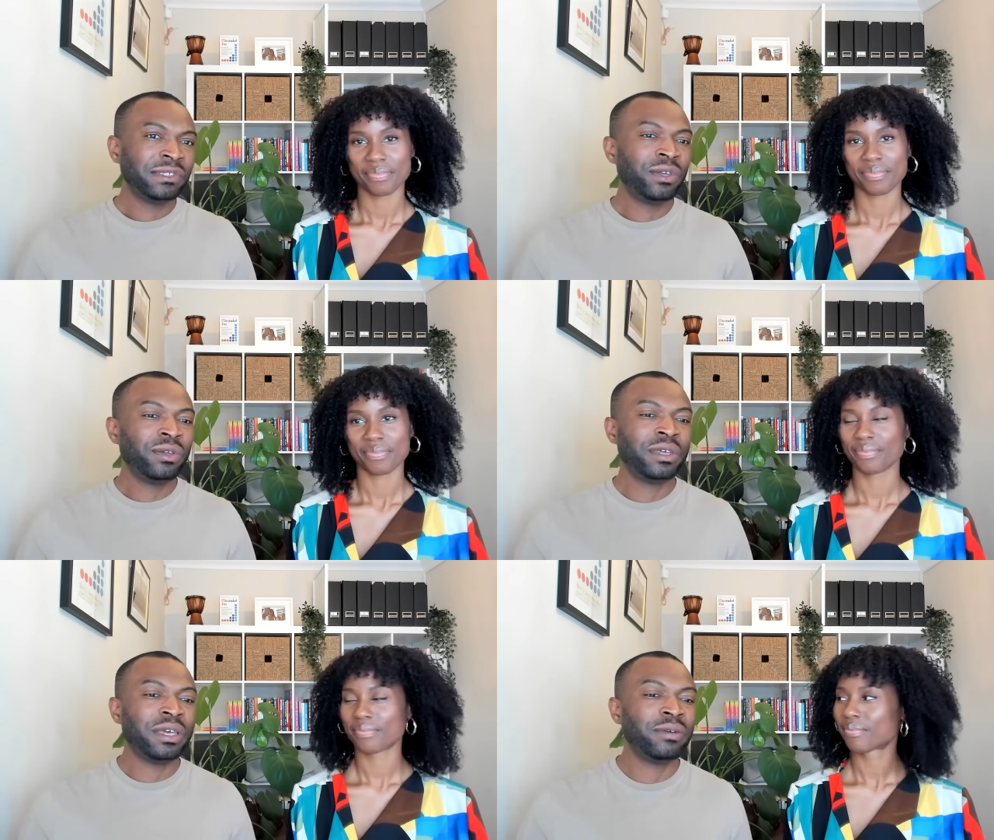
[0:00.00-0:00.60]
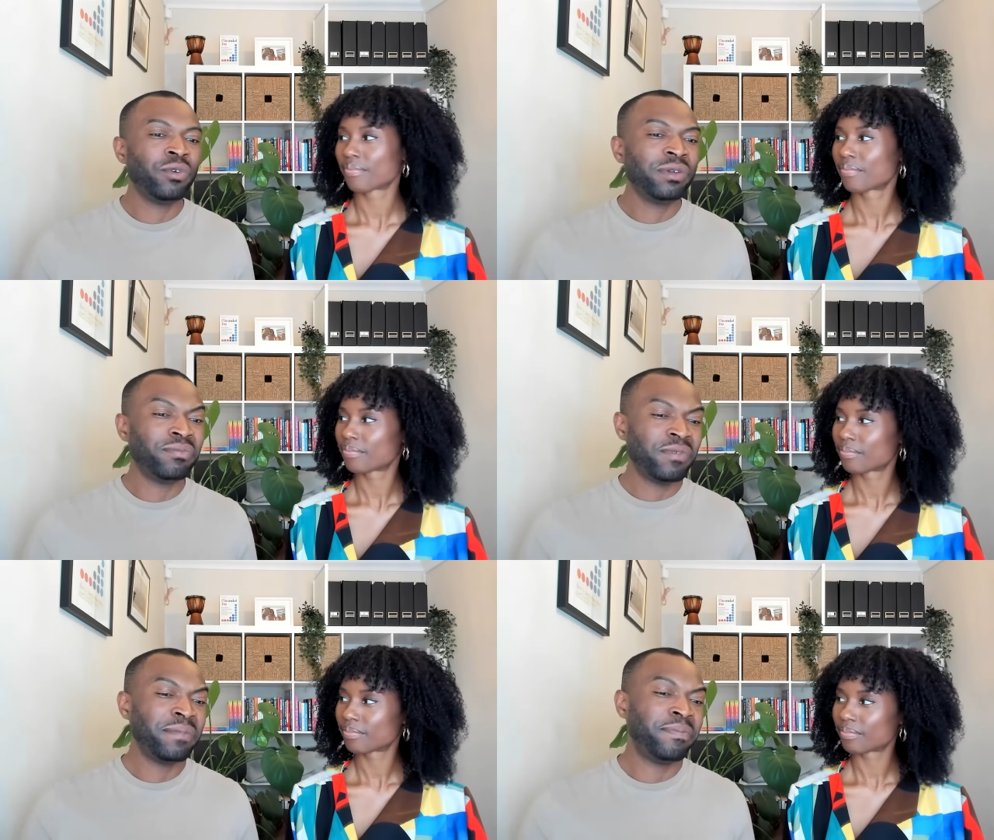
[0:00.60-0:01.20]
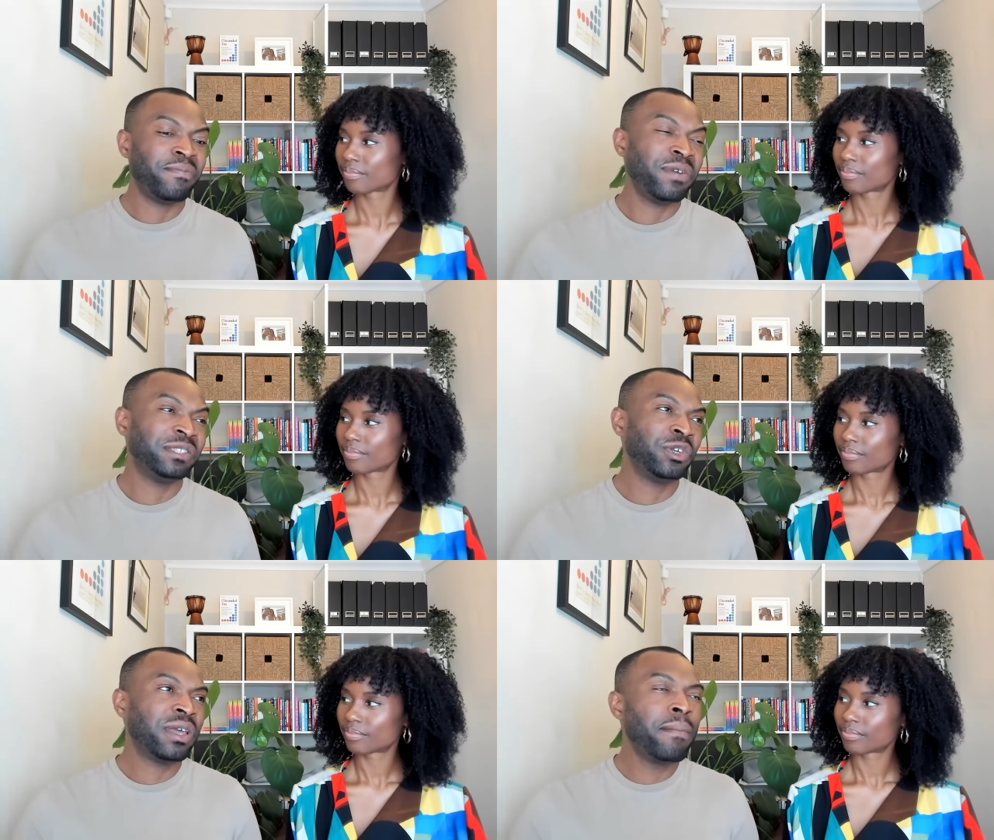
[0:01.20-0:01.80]
Speaker 1: So, uh, we, we
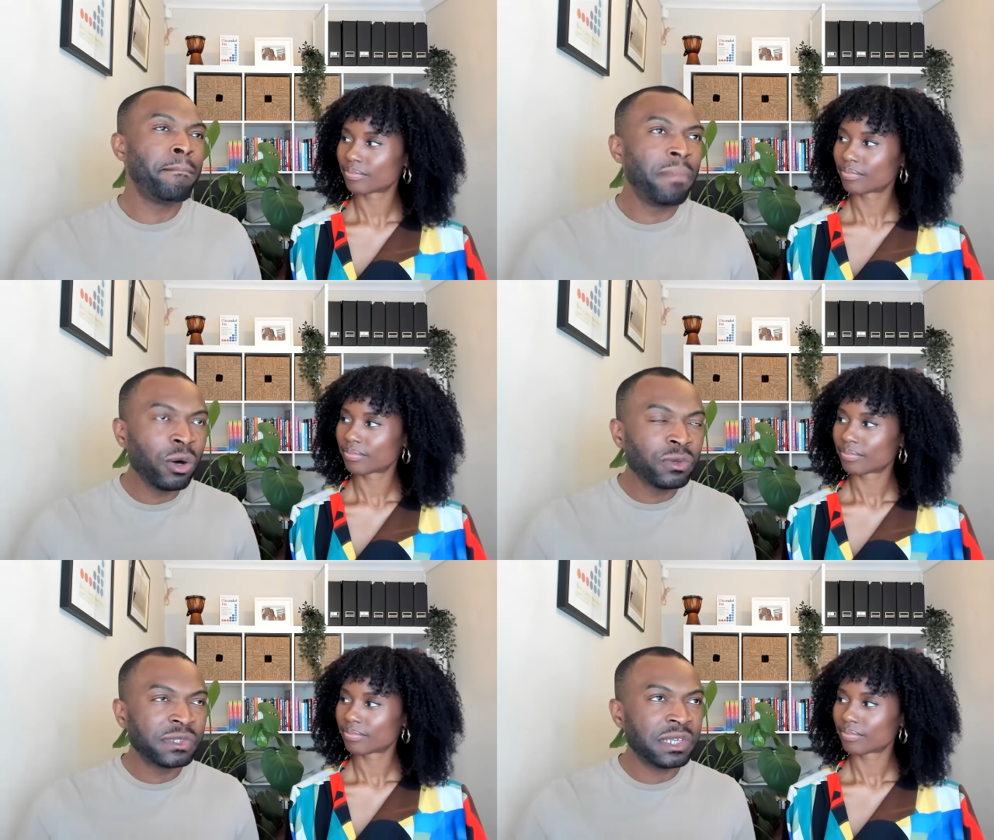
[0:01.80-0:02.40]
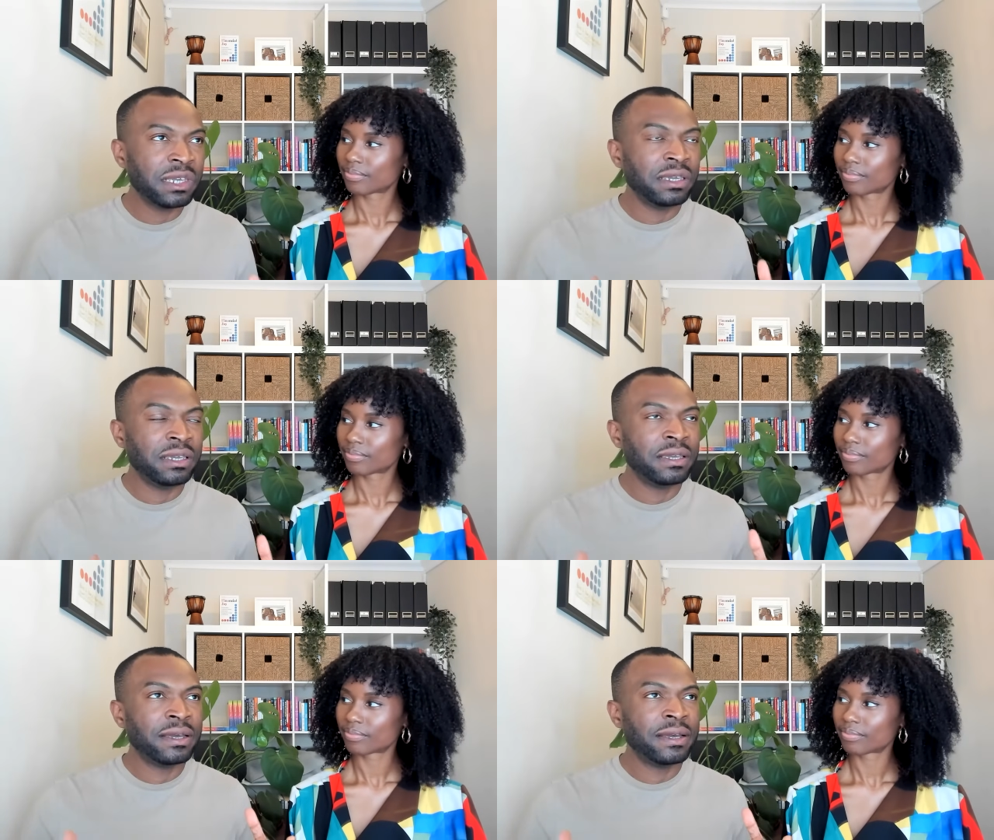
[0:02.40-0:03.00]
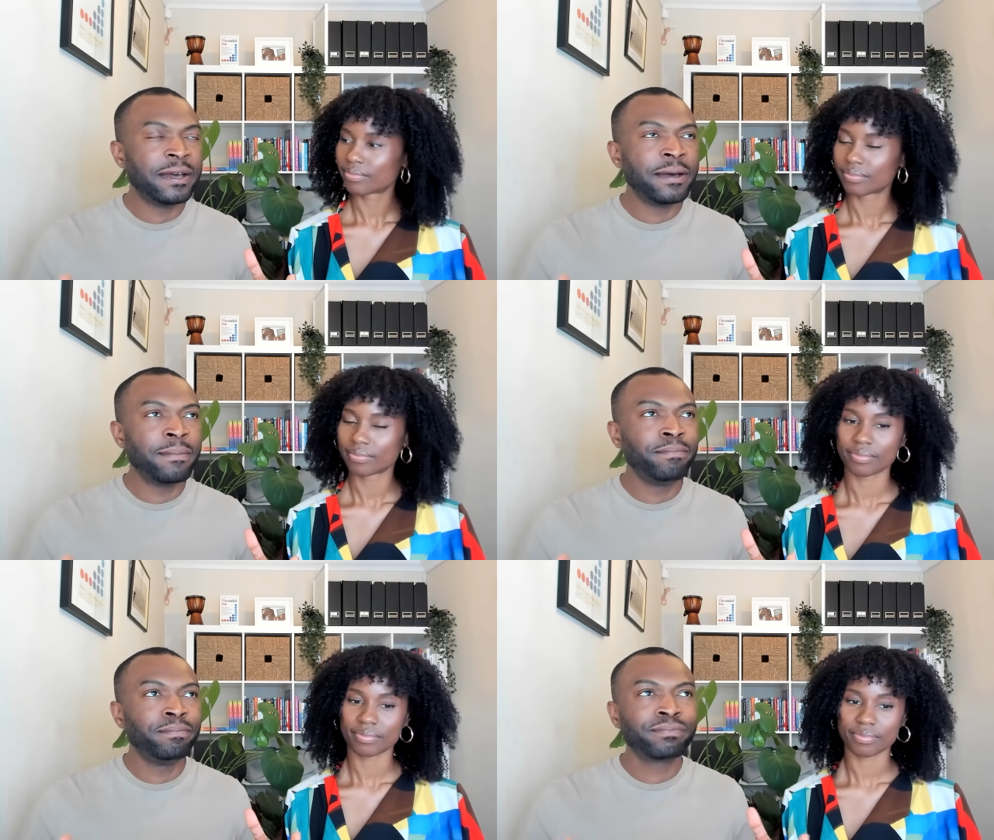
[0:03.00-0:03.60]
we took a multi
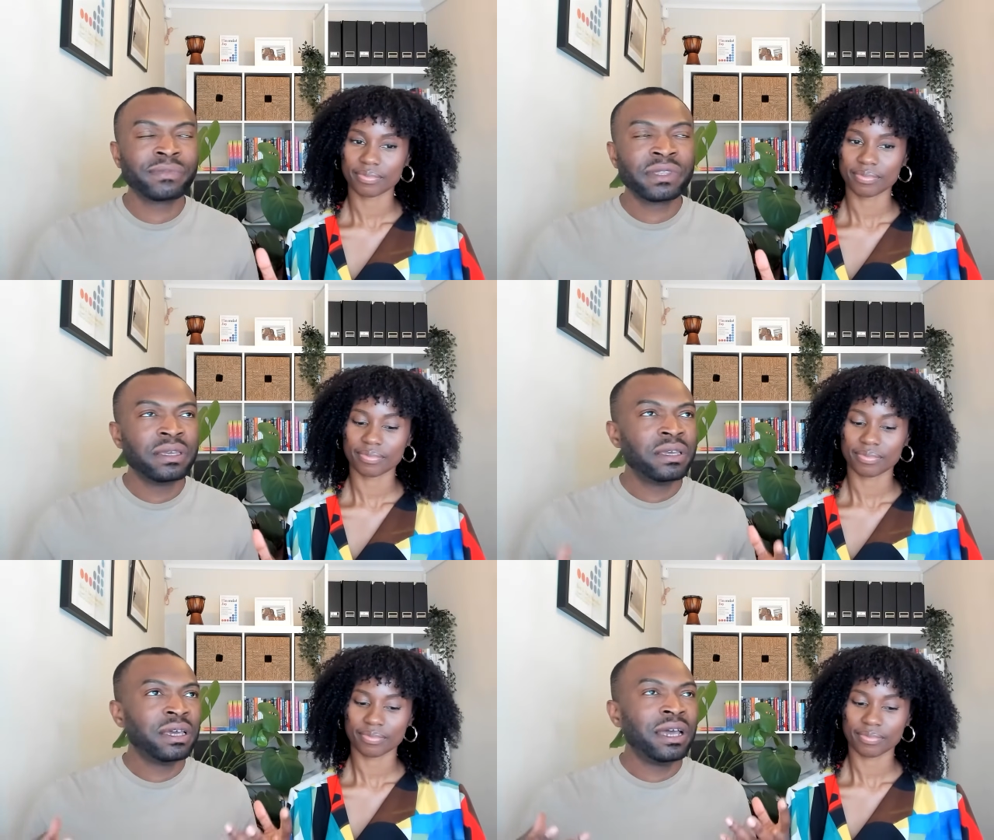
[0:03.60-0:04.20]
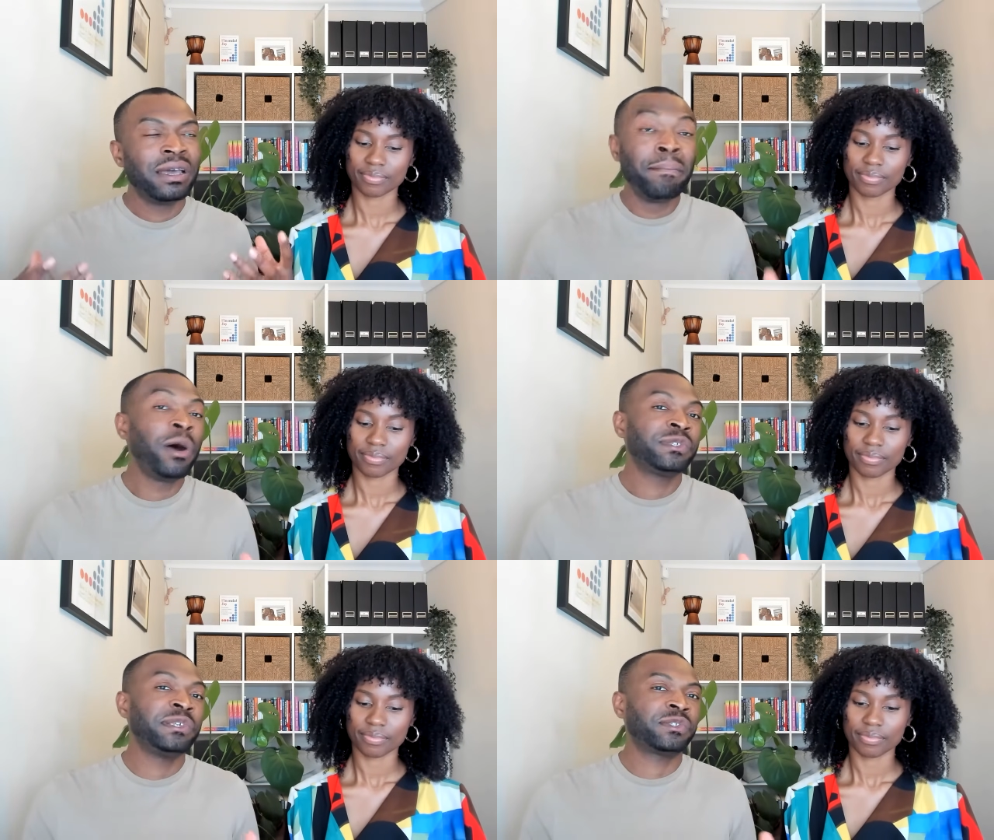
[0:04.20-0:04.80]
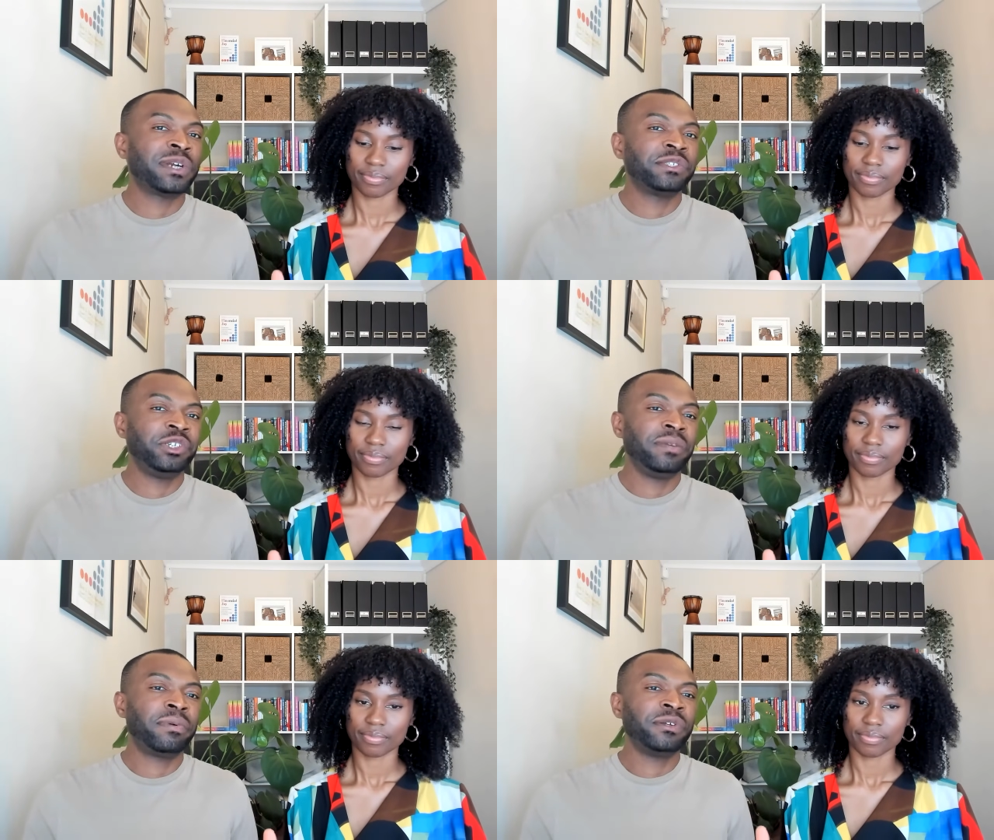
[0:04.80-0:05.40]
um, a
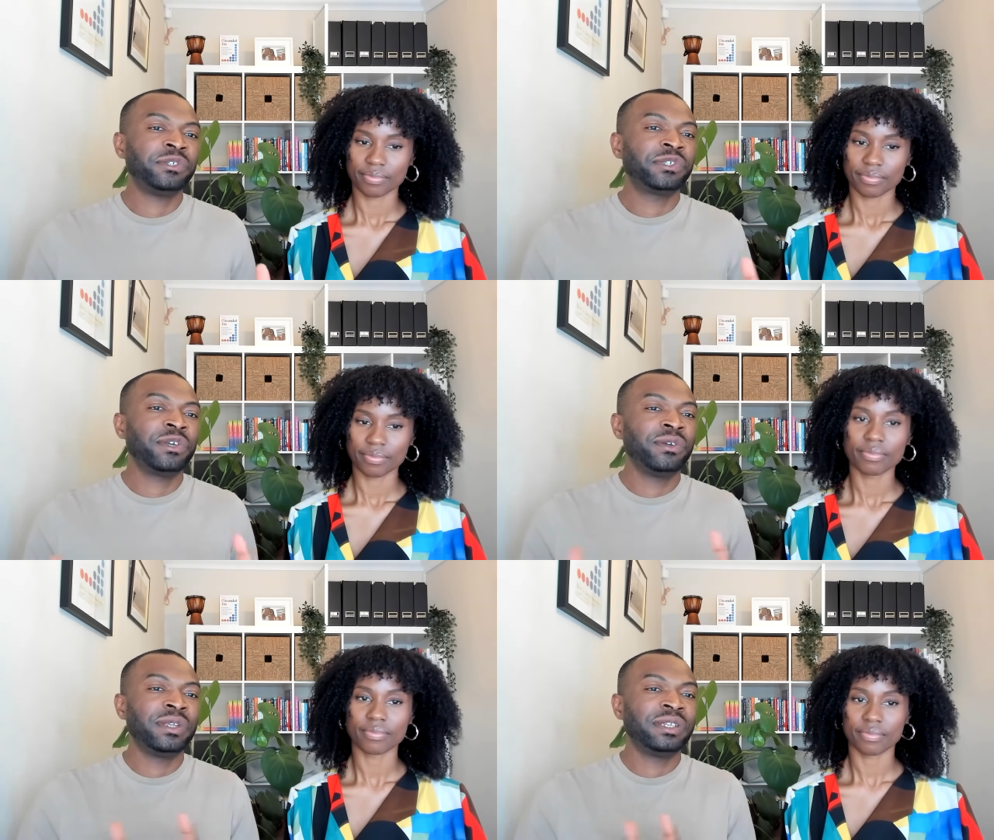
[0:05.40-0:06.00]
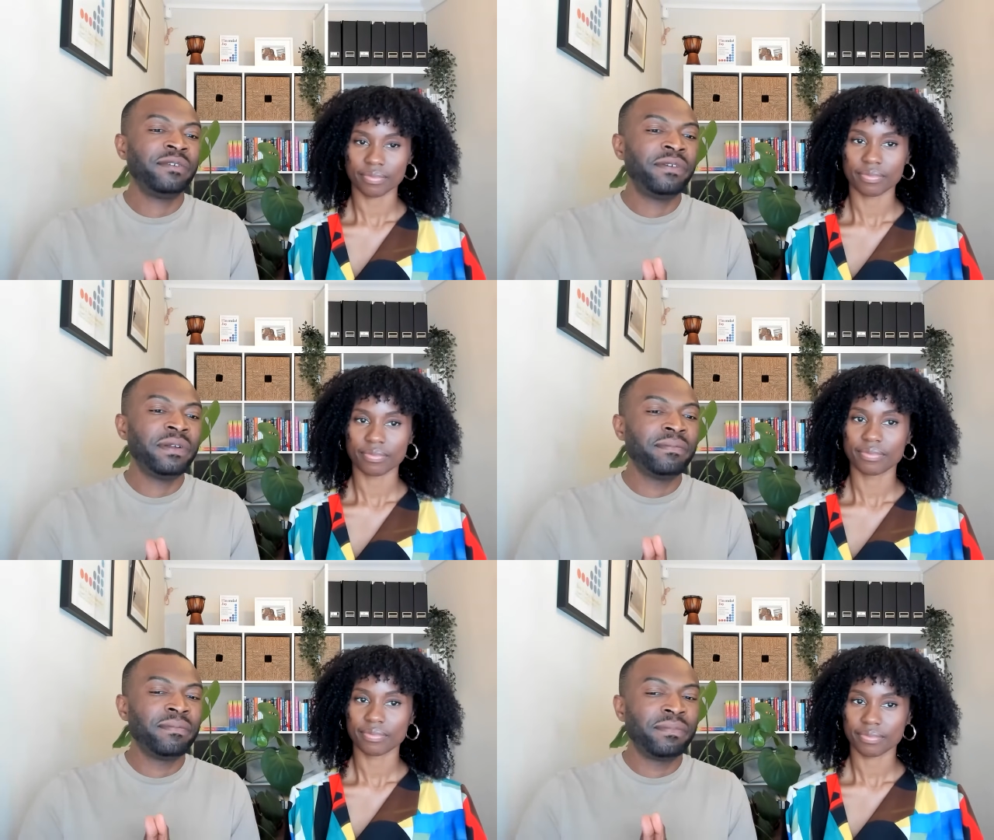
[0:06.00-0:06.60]
multi-strategy approach. So the different